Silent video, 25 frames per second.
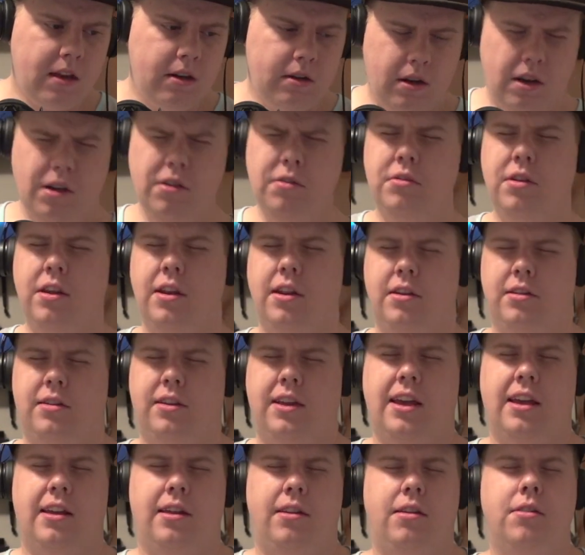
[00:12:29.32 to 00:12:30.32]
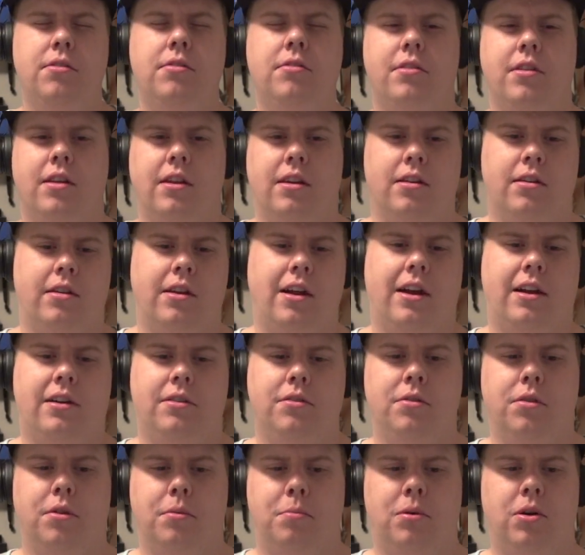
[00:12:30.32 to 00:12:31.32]
you just need to not
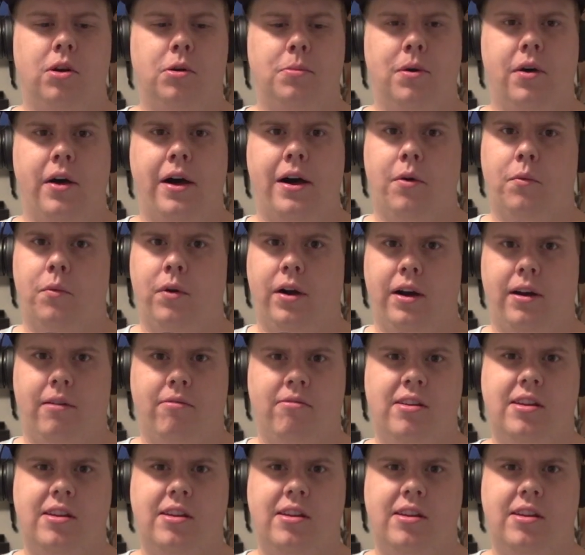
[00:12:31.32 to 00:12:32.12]
do the Pro Bowl outright.